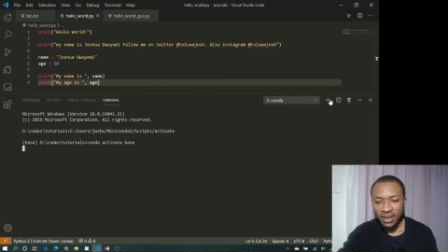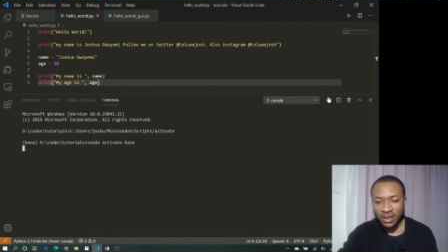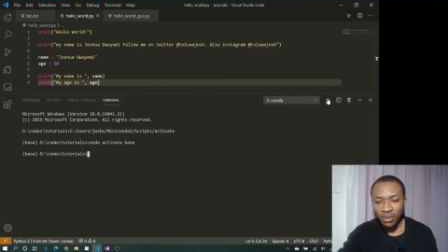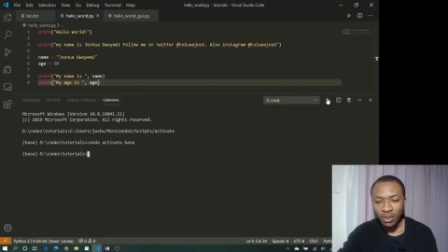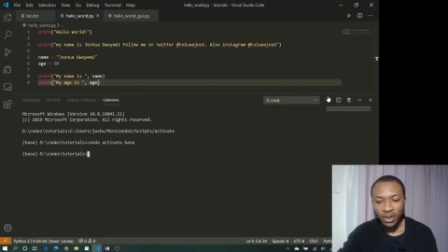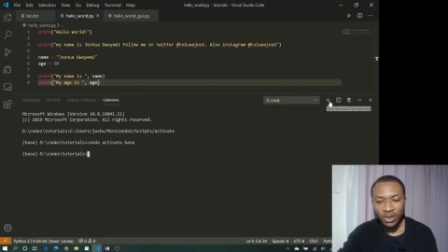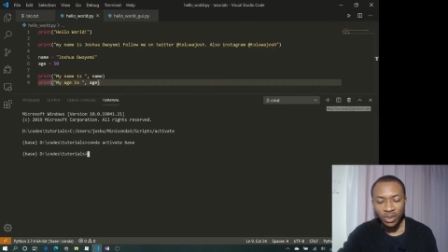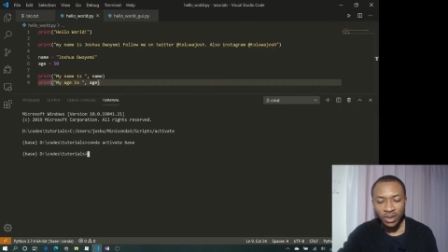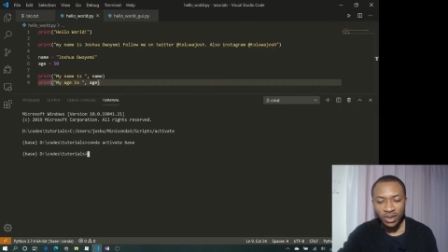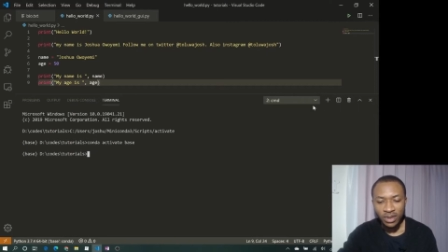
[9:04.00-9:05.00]
the plus
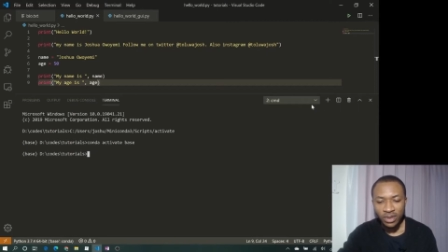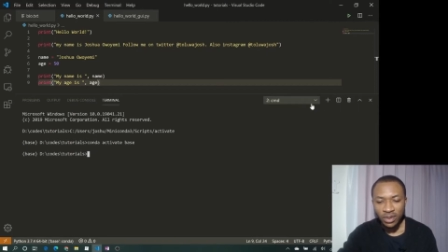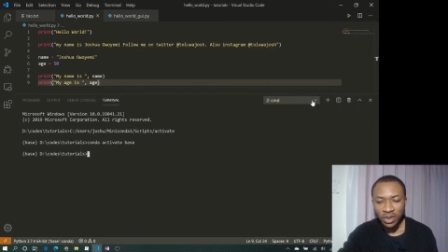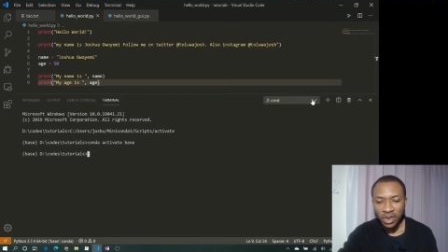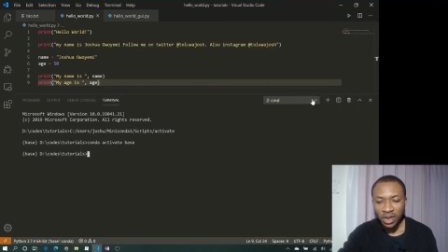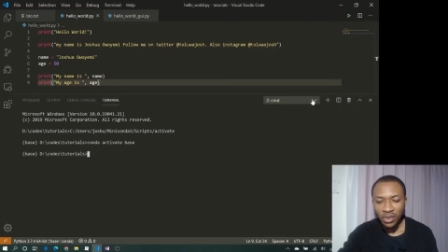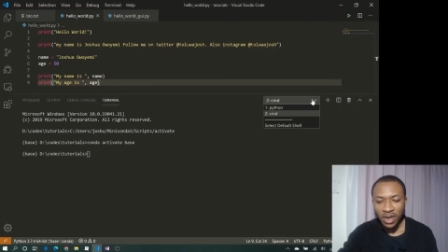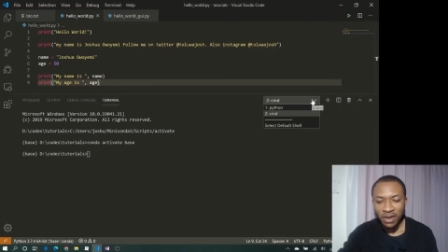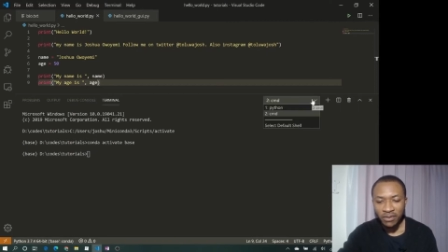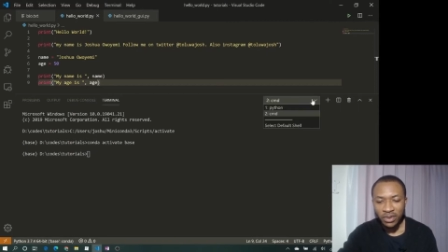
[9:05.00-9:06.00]
button. So here we
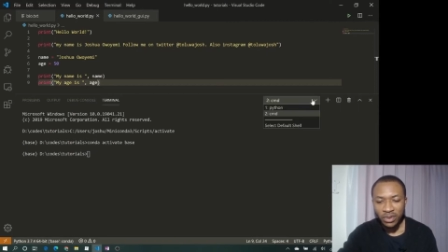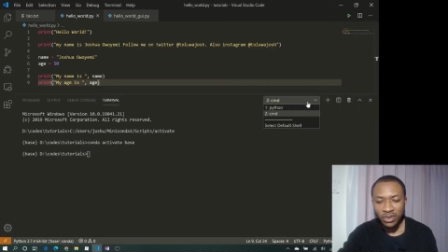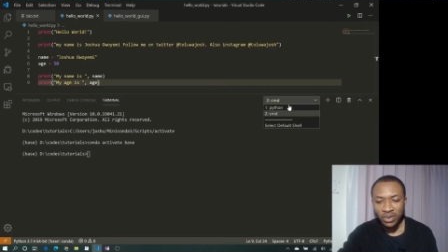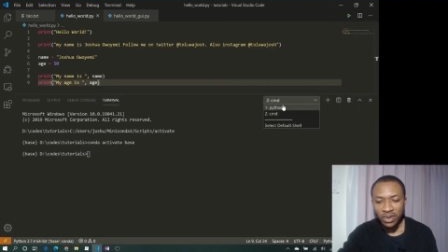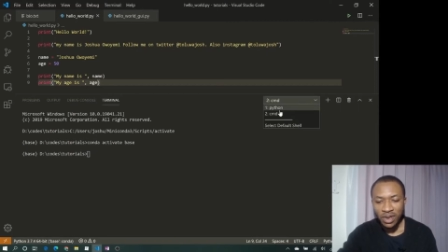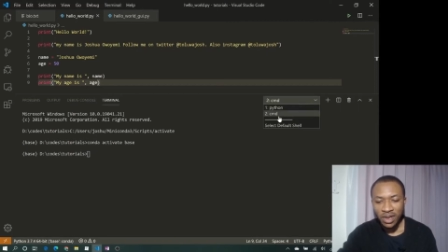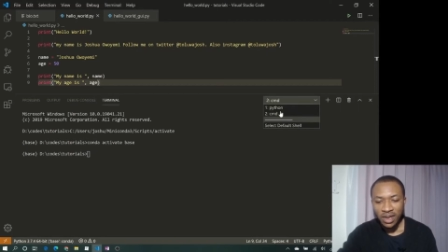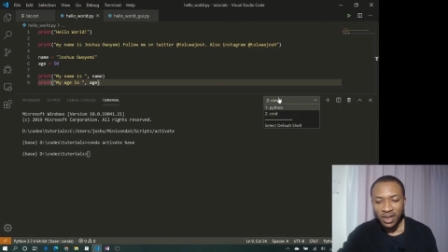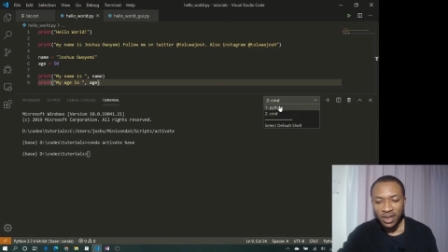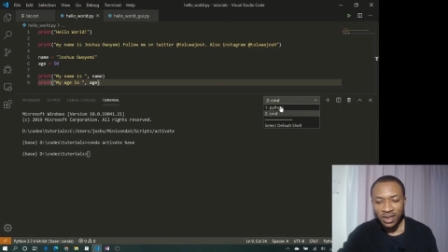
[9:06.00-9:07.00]
have two
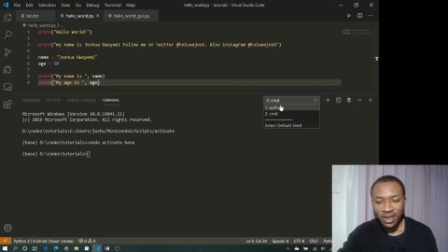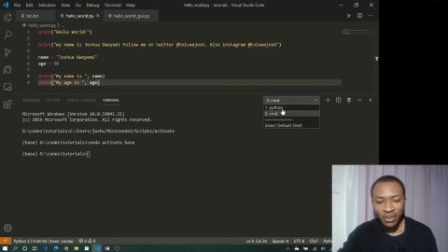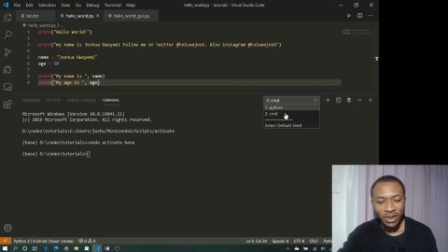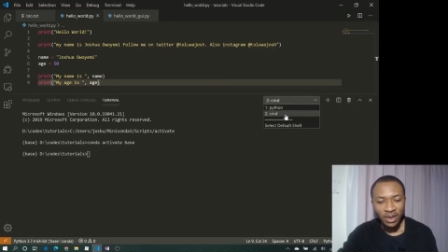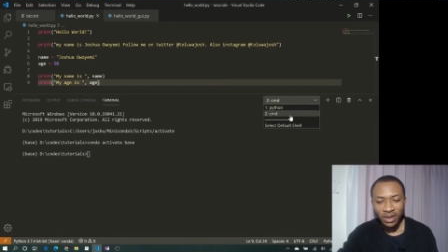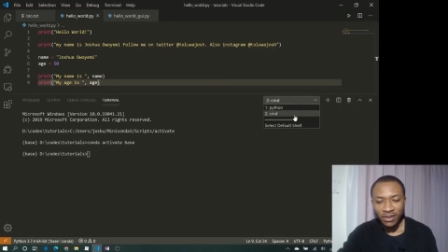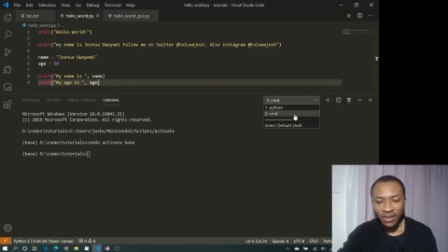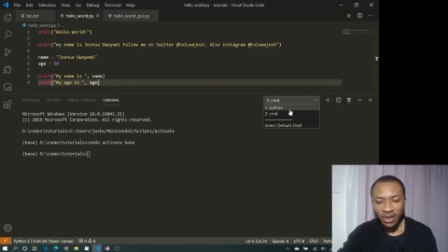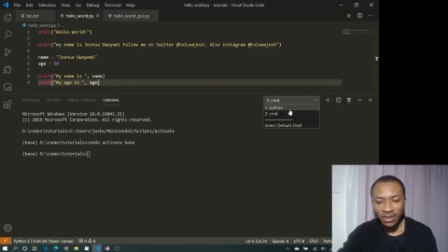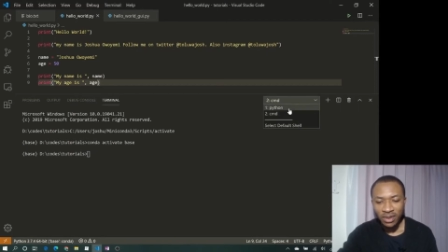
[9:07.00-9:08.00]
terminal
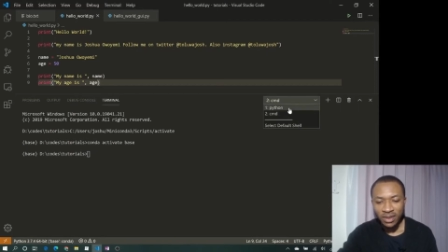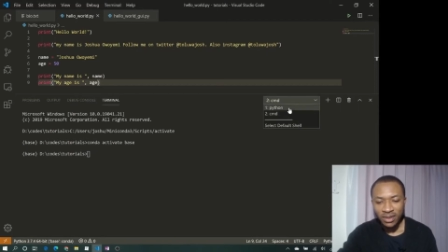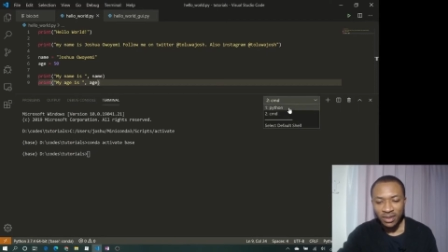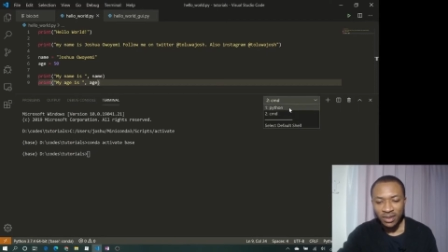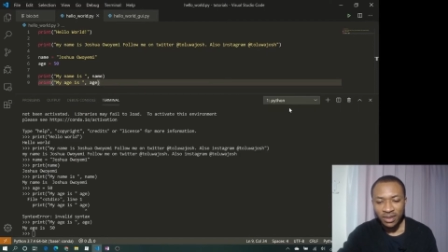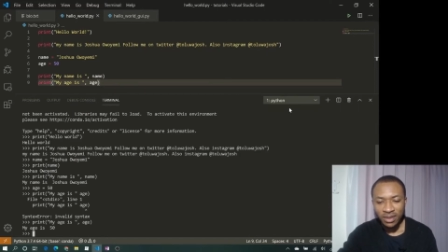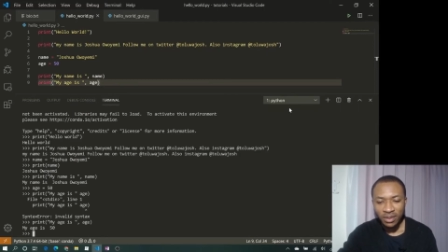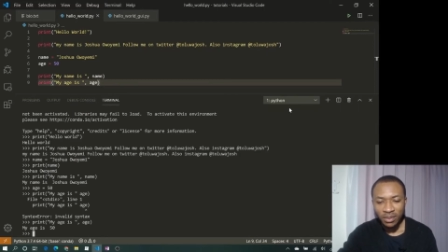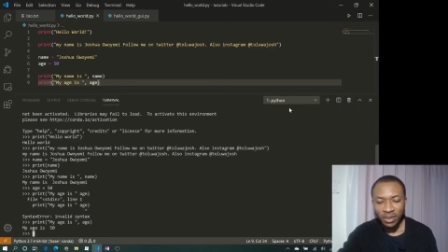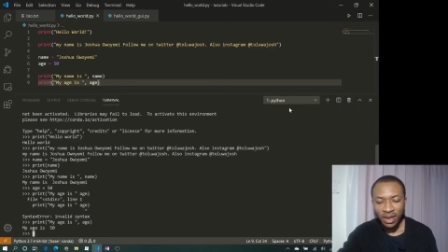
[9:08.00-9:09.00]
environment. This is
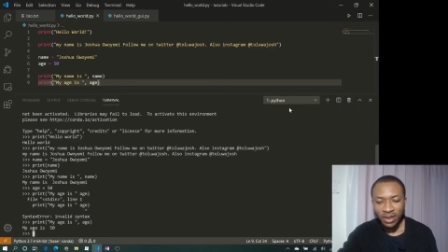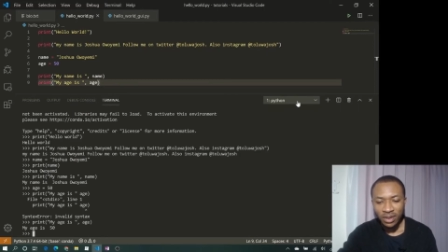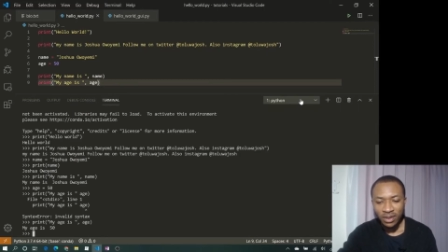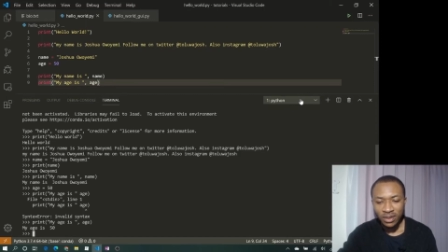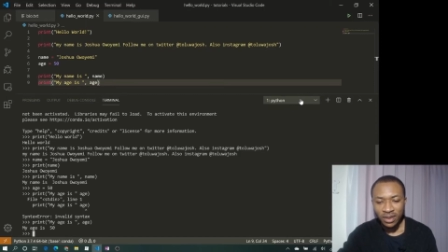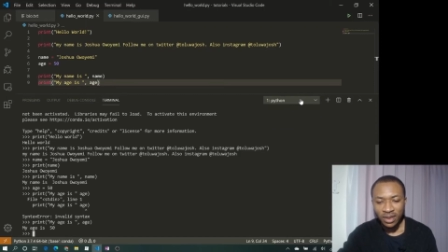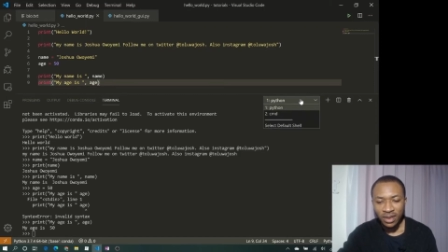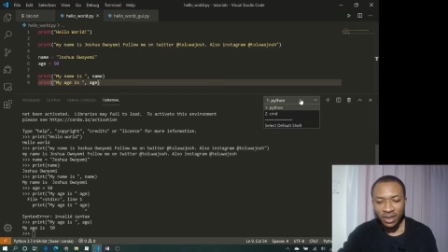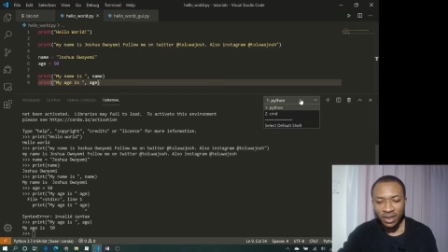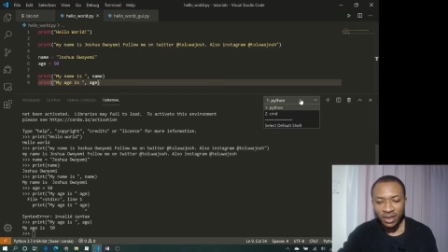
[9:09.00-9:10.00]
Python
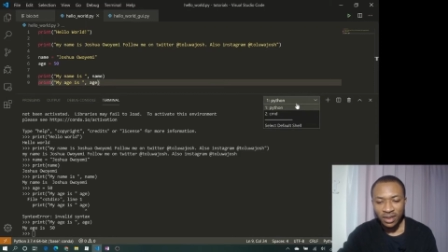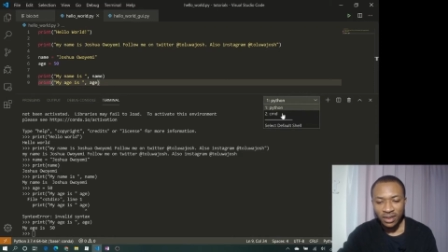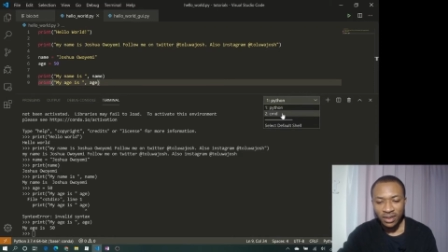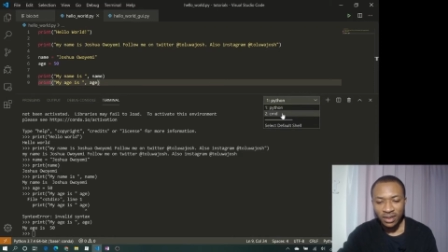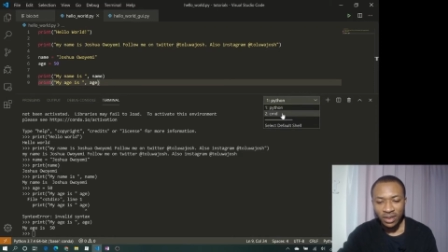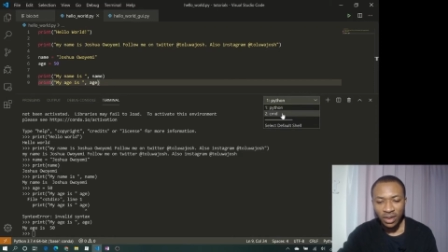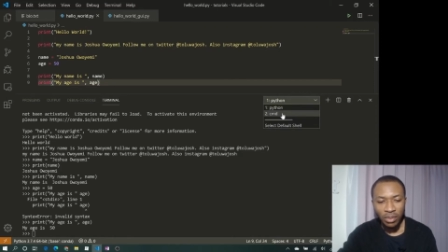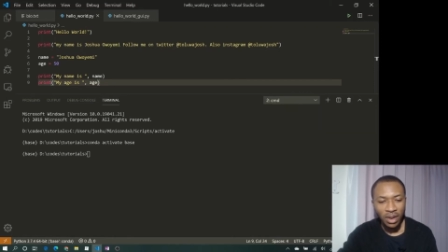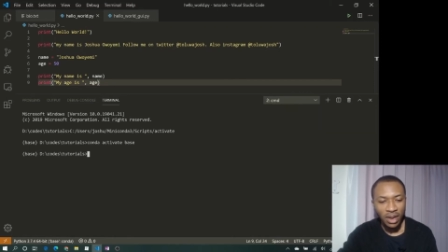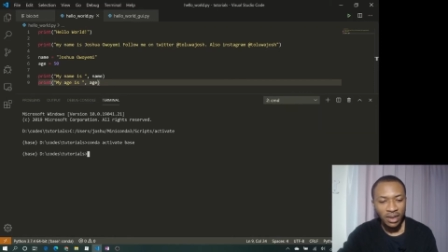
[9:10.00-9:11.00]
and this is
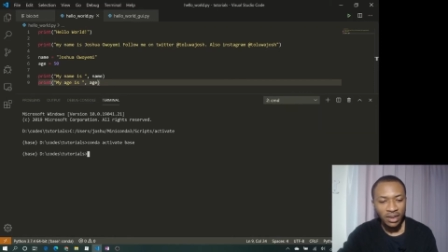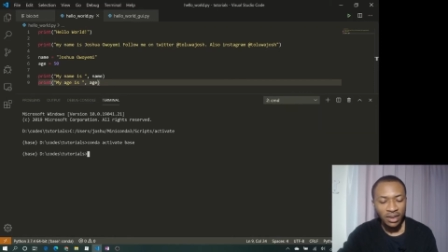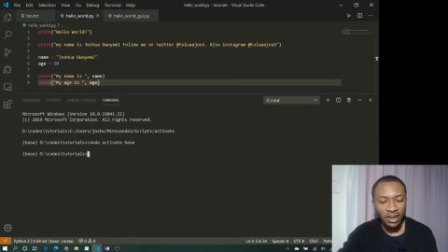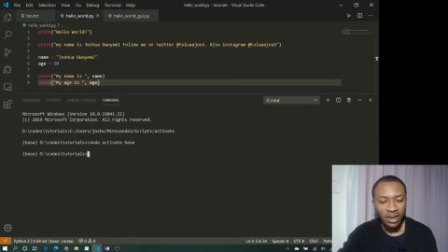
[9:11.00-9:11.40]
command.